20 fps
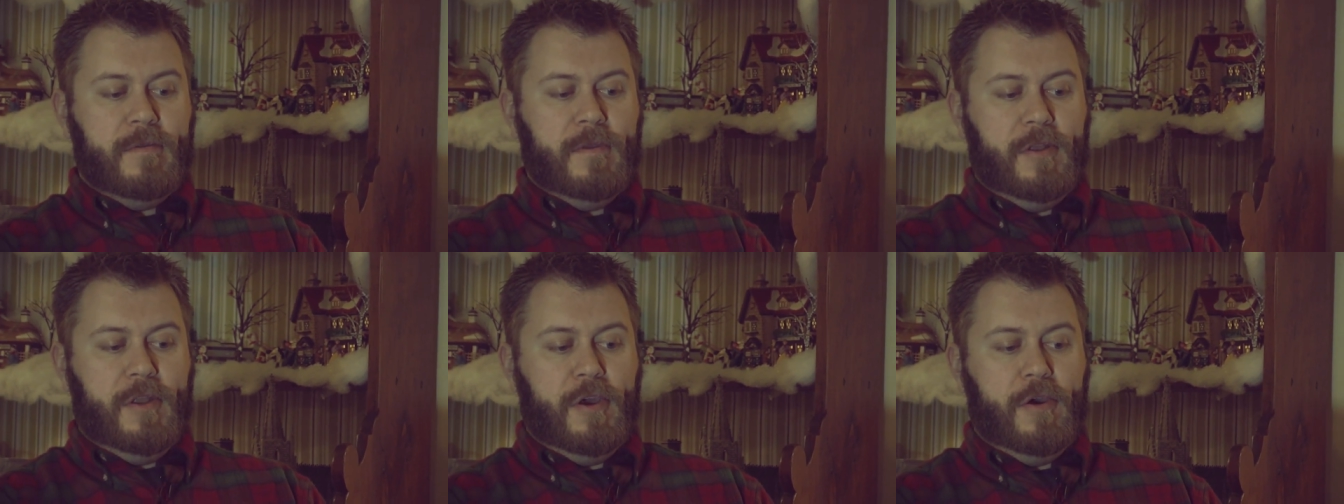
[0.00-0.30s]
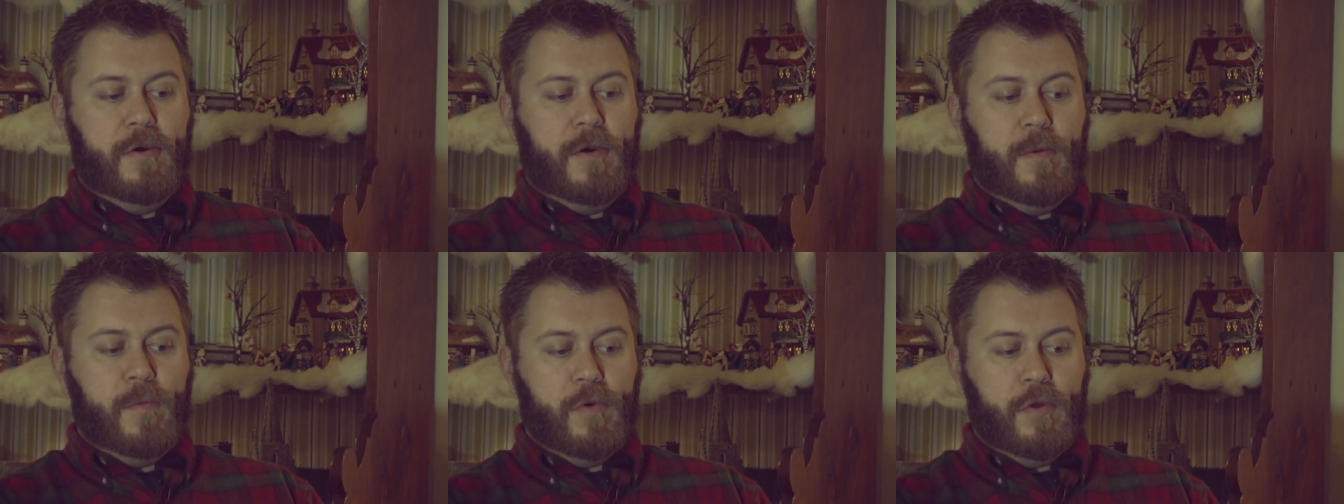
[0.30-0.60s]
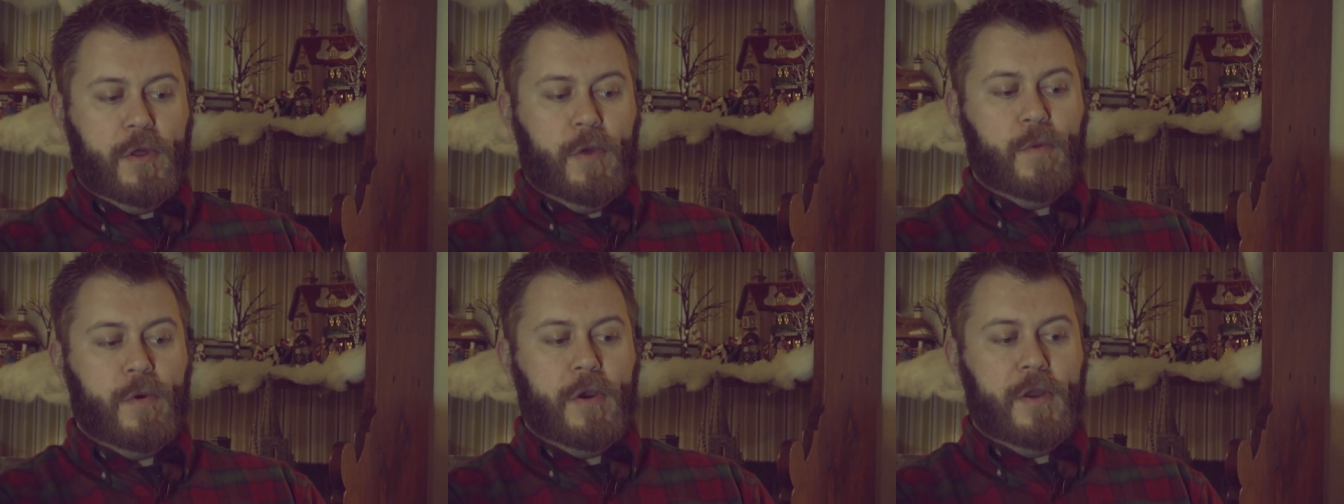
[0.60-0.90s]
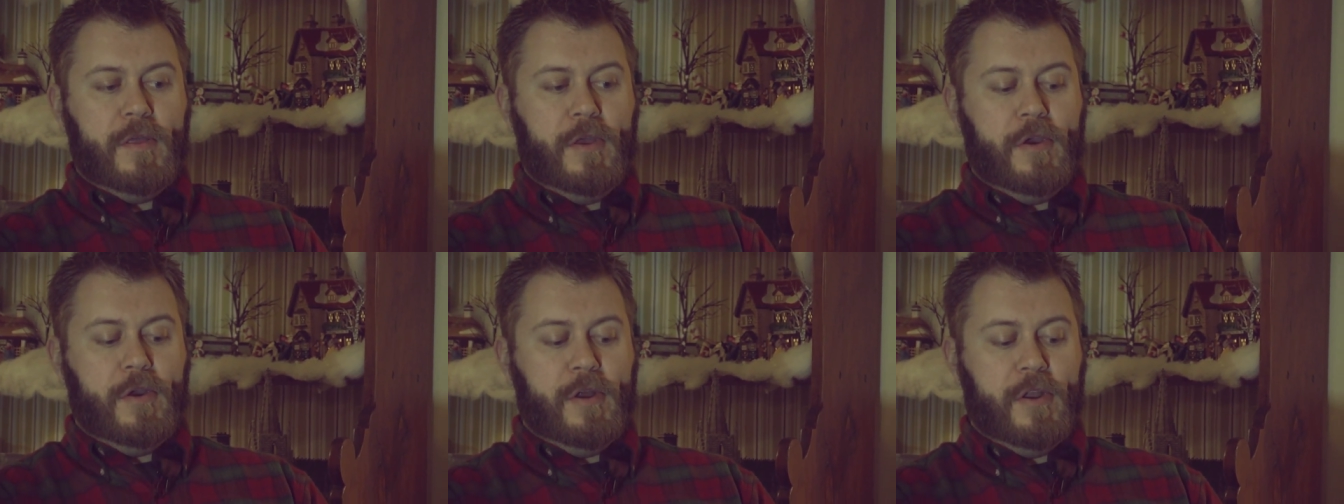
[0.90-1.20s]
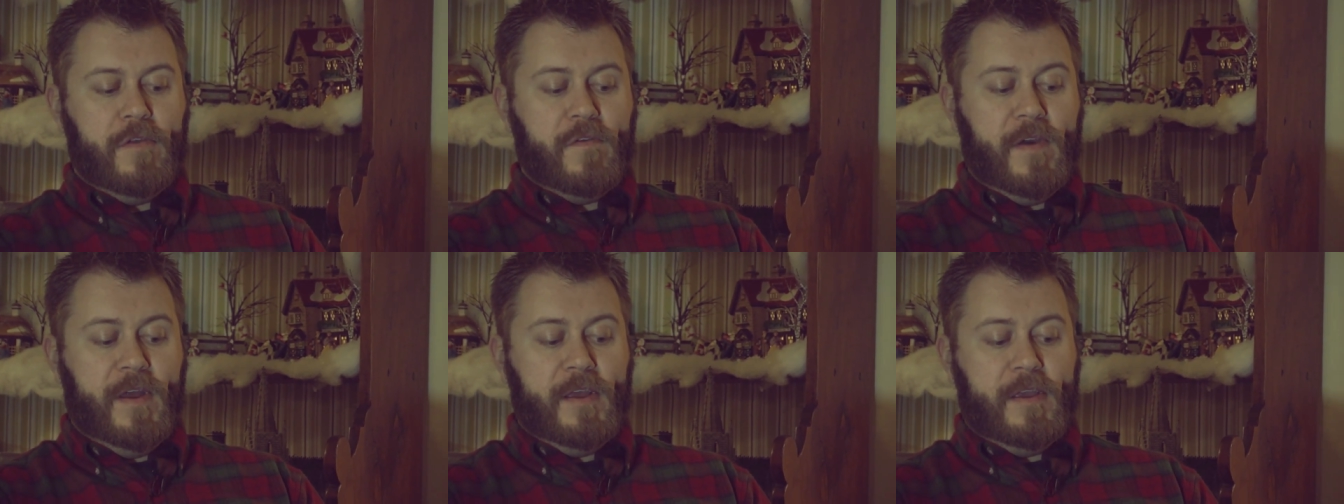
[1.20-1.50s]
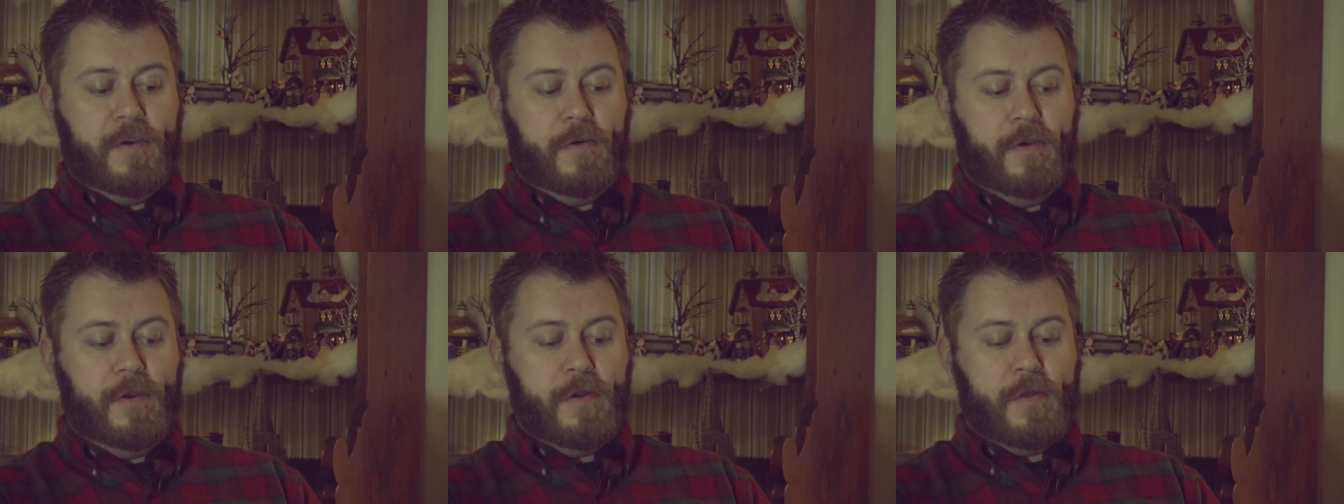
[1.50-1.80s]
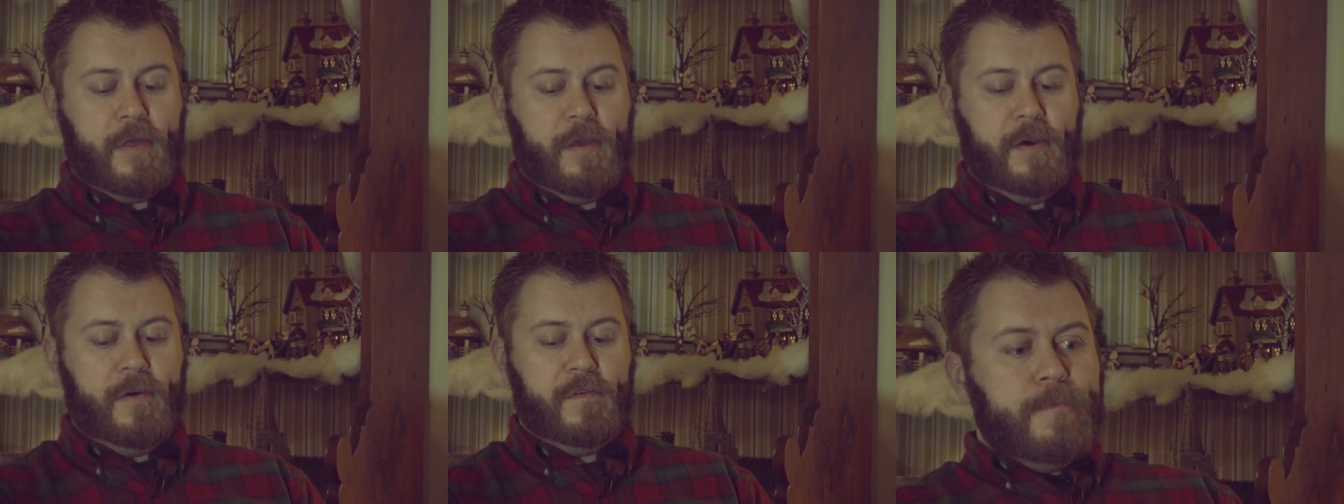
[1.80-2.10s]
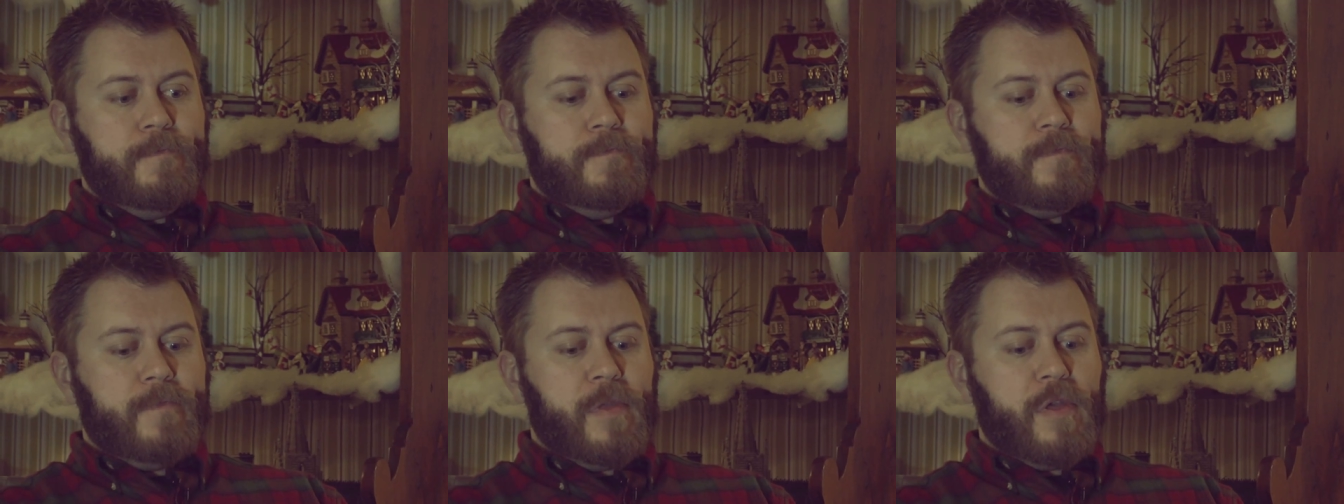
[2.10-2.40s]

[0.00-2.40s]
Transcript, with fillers: you know i'm really worried that you're going to try to kill yourself